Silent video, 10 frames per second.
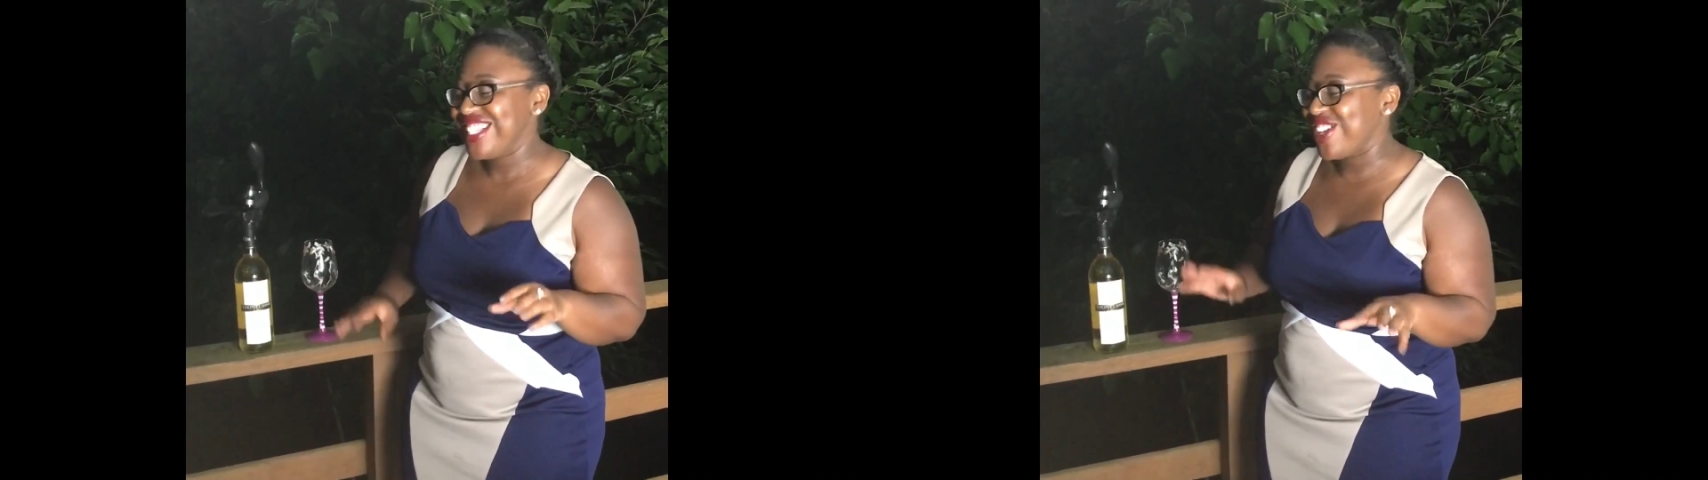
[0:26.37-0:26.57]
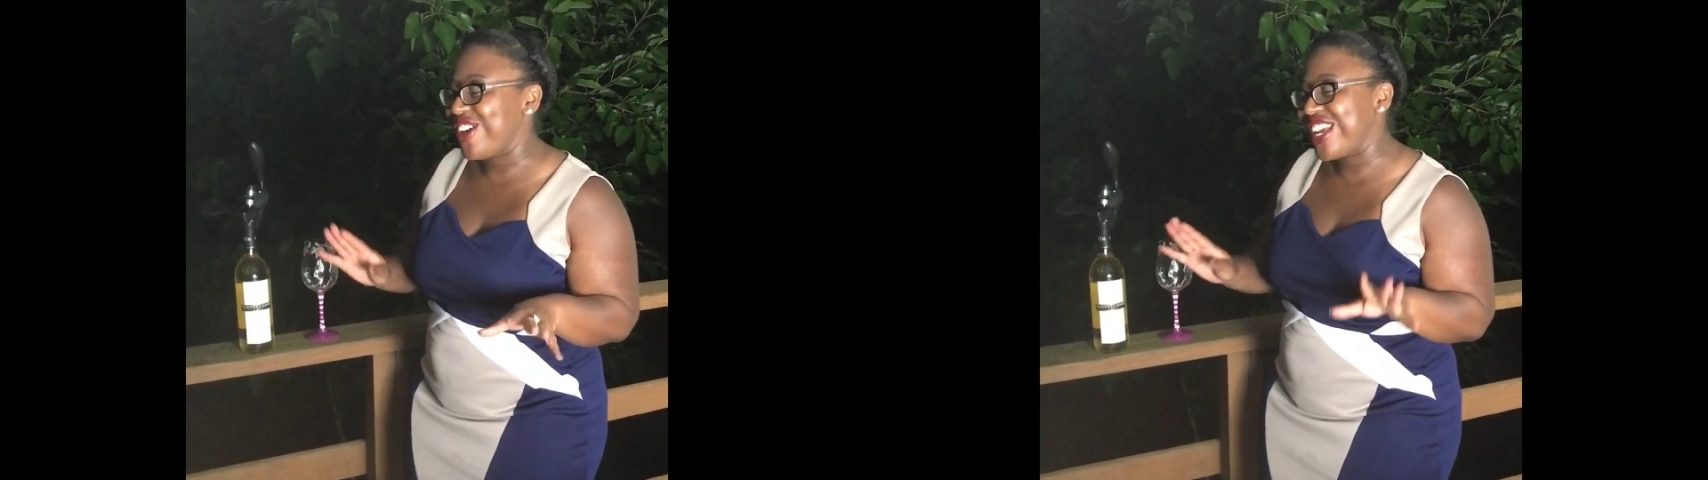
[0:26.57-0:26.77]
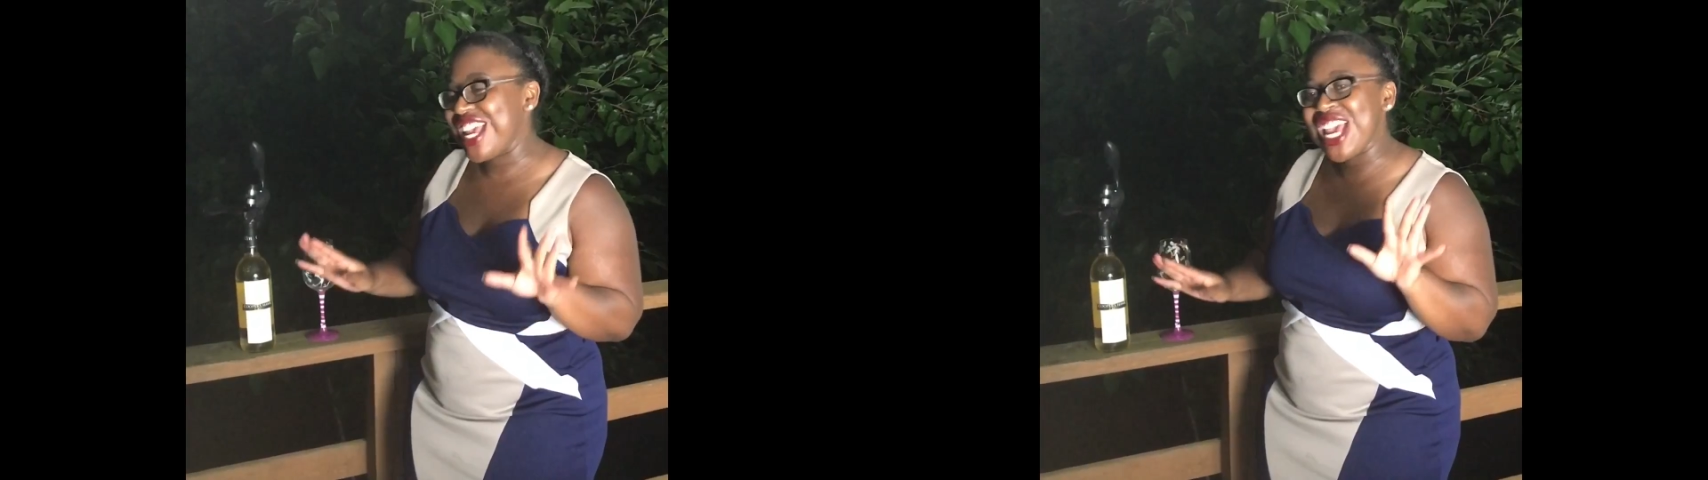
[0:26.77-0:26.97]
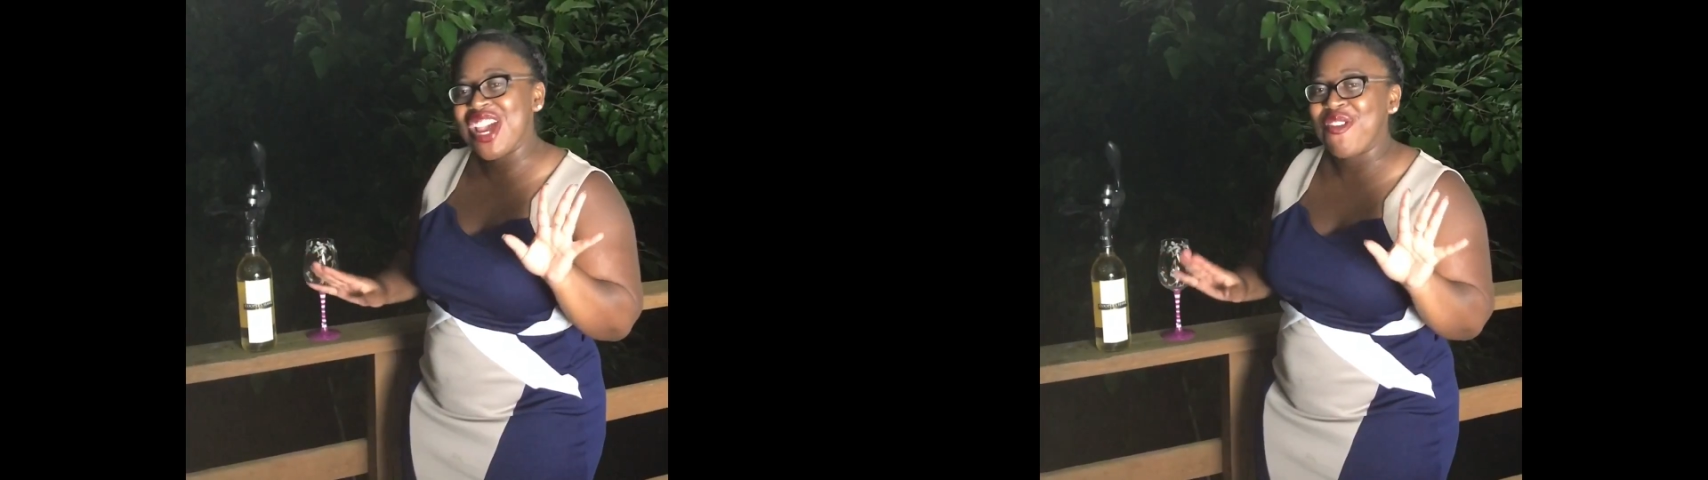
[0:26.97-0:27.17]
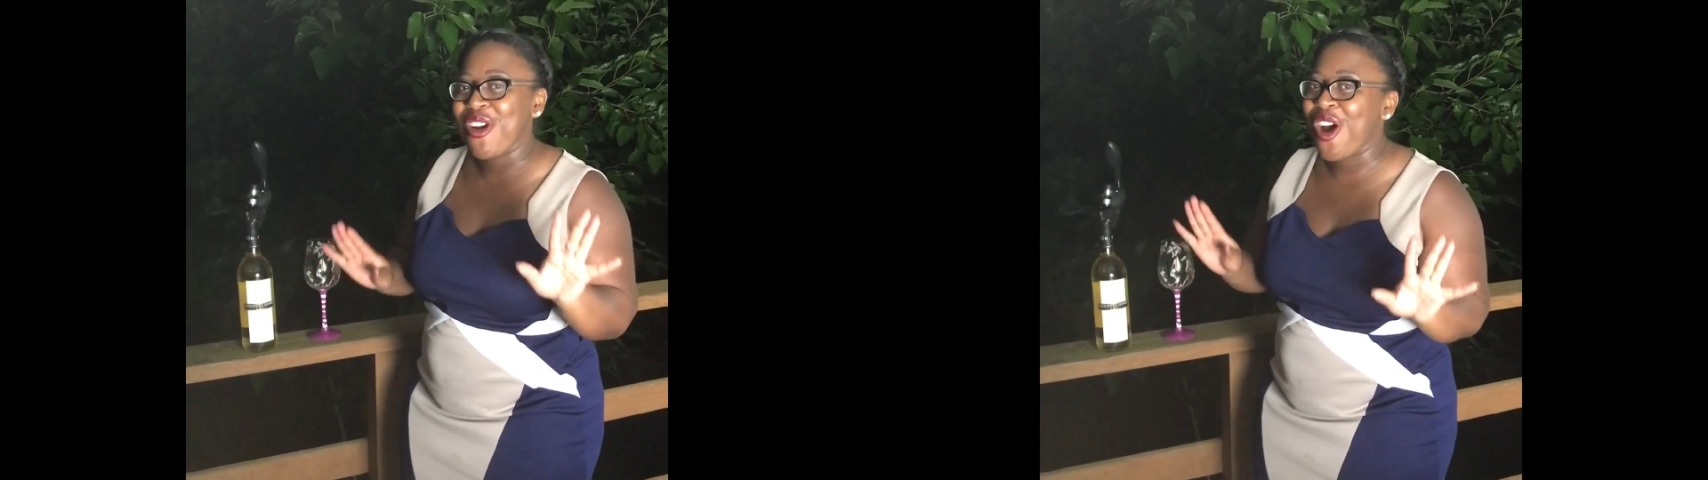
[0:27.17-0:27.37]
So
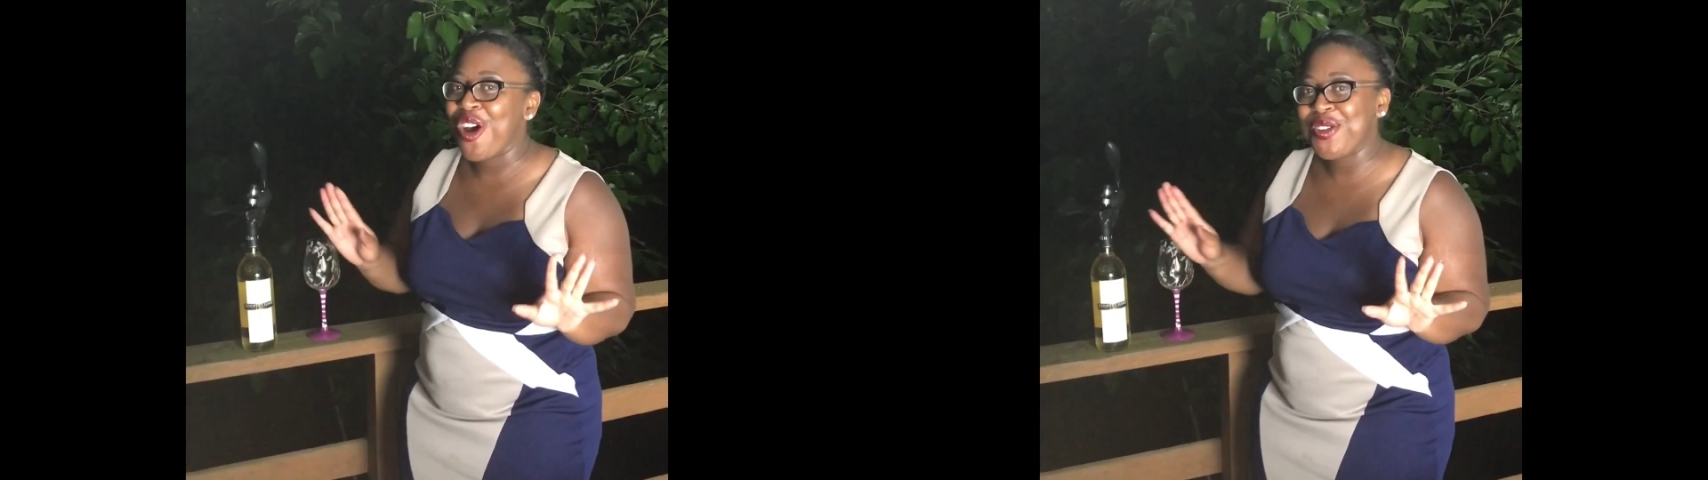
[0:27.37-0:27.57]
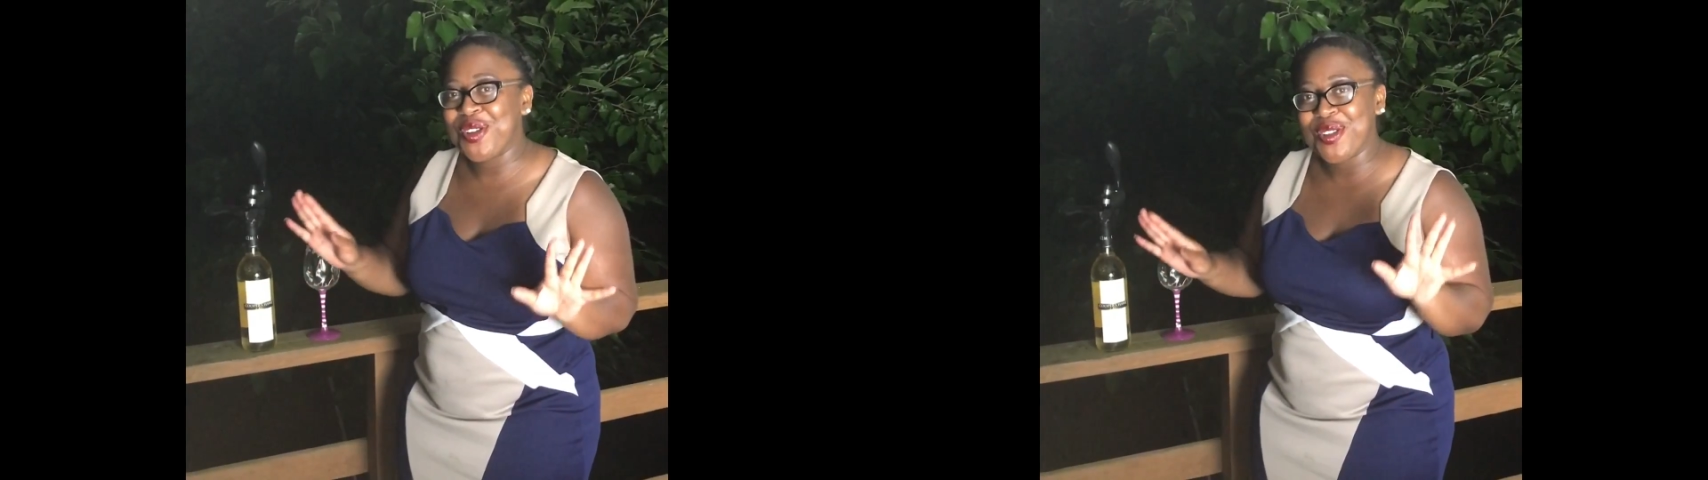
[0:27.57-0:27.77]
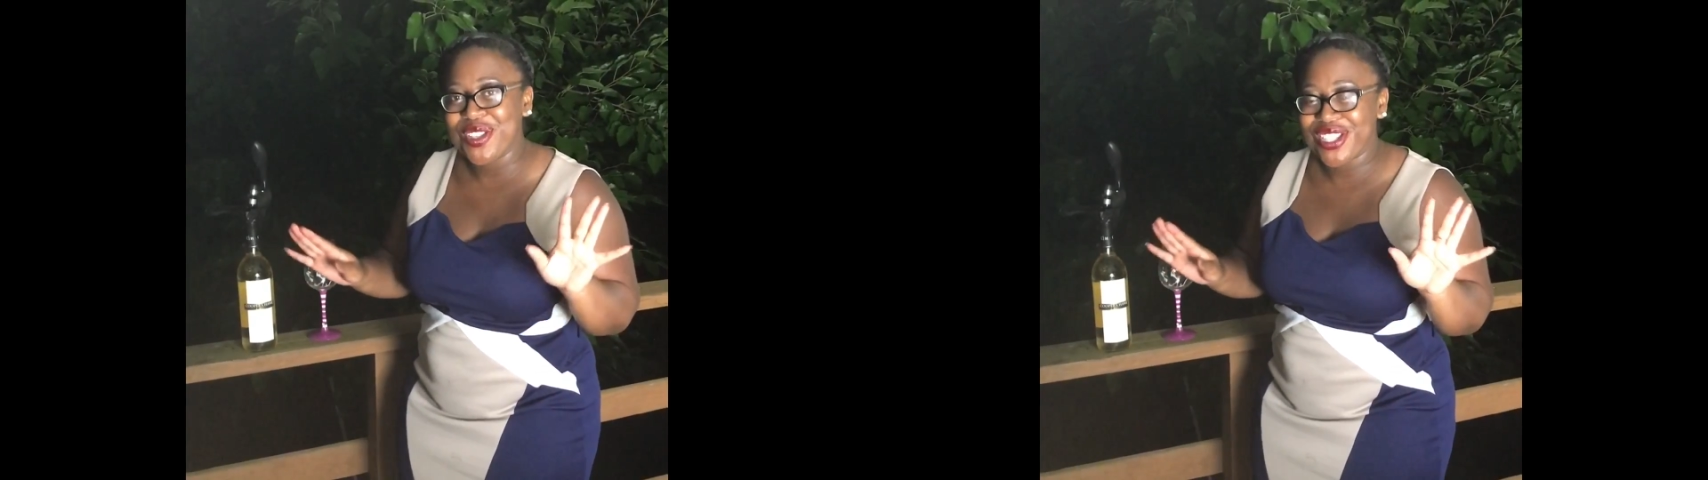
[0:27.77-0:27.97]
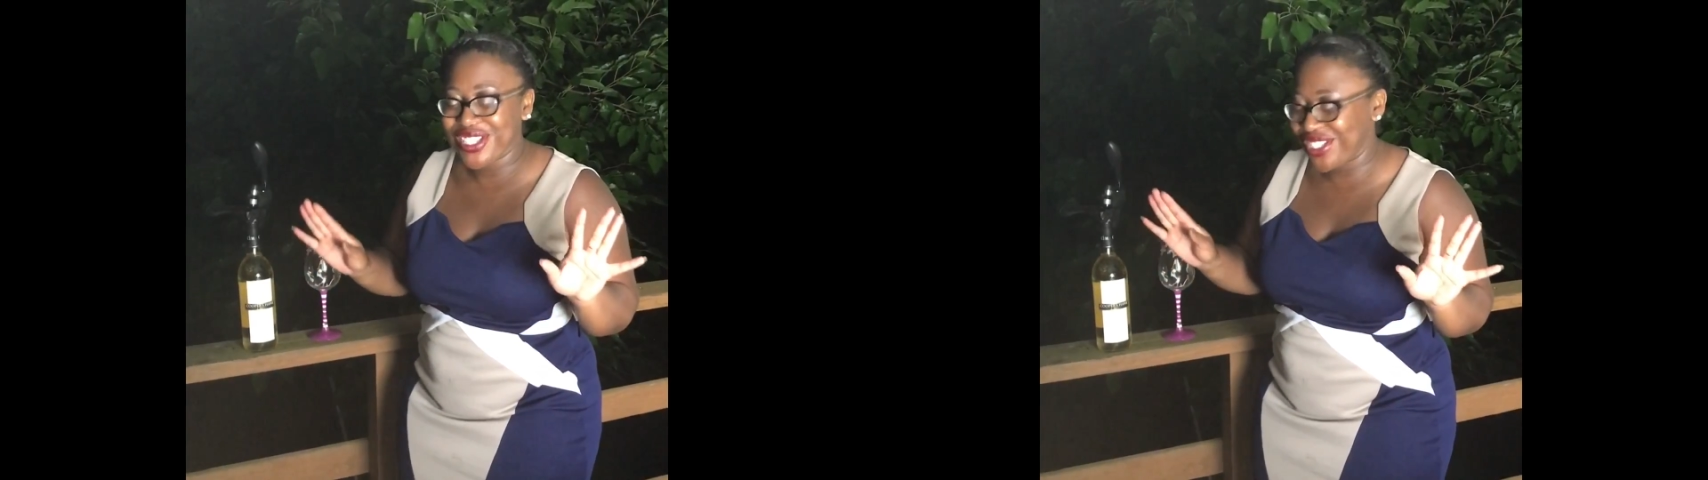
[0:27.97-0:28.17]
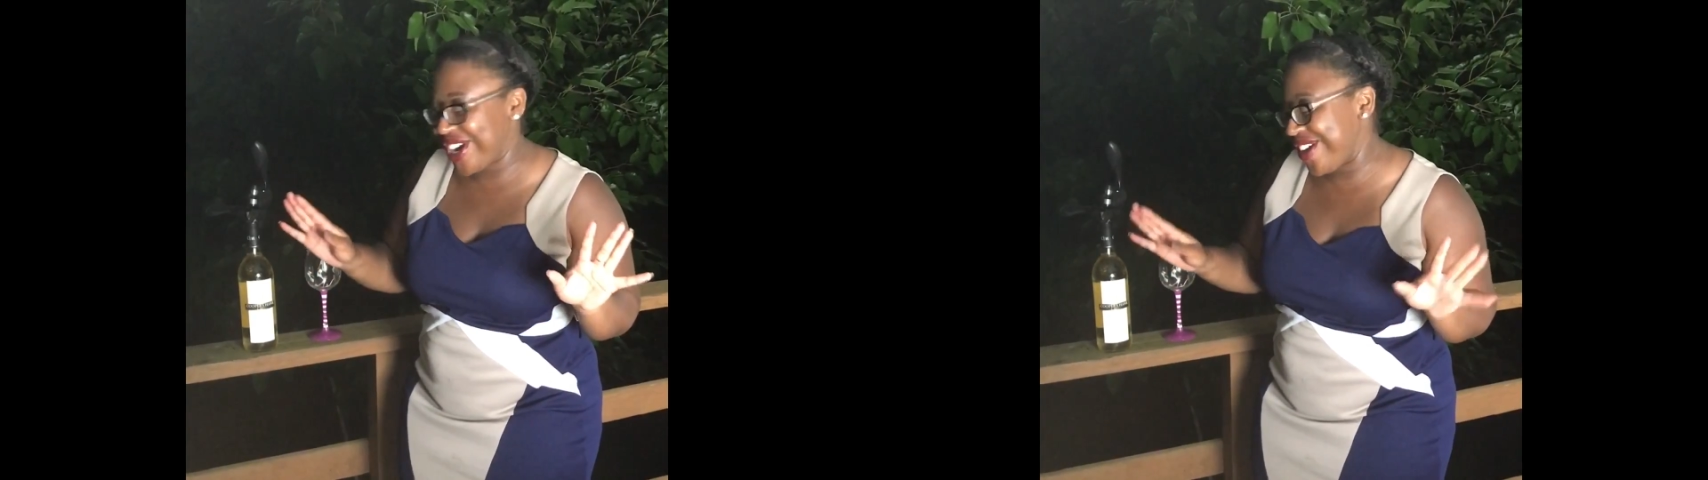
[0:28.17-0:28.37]
again, we're all new to
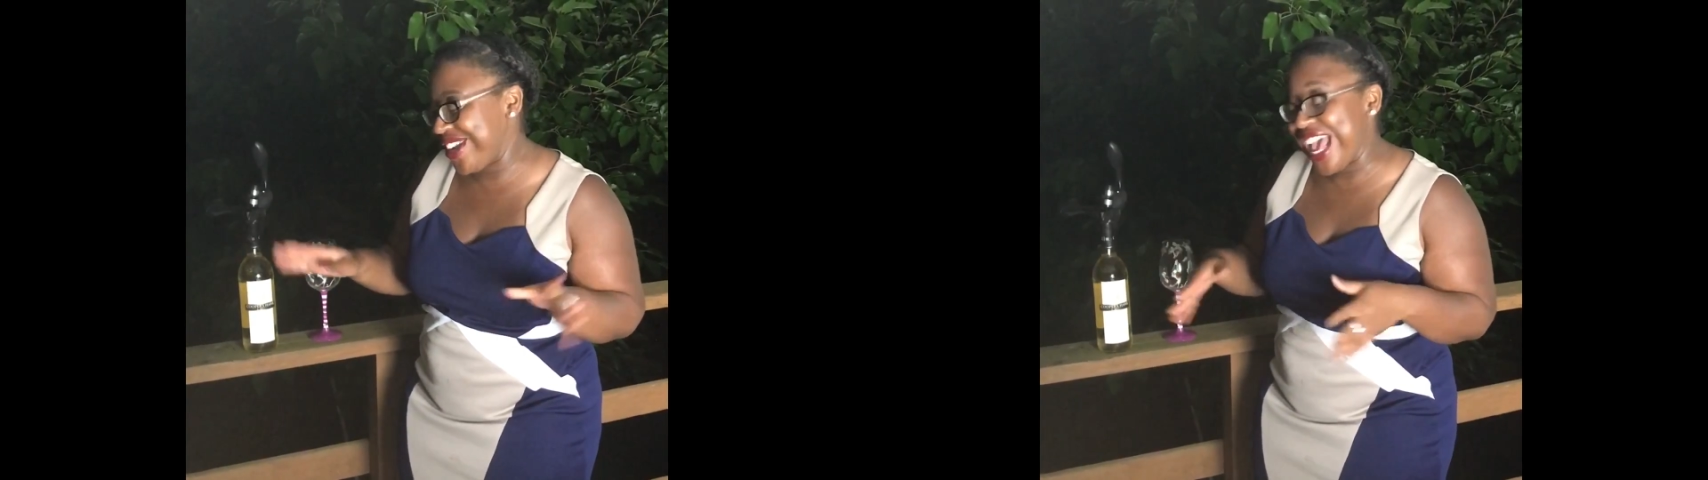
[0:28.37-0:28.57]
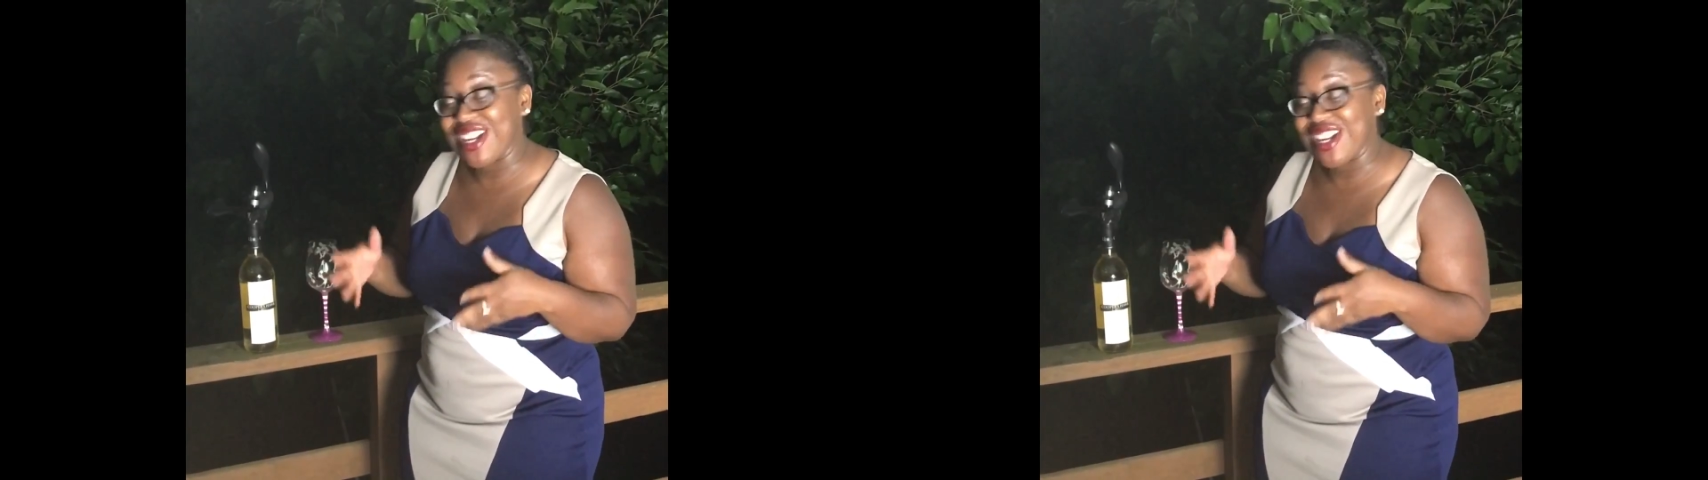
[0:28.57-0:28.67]
this journey.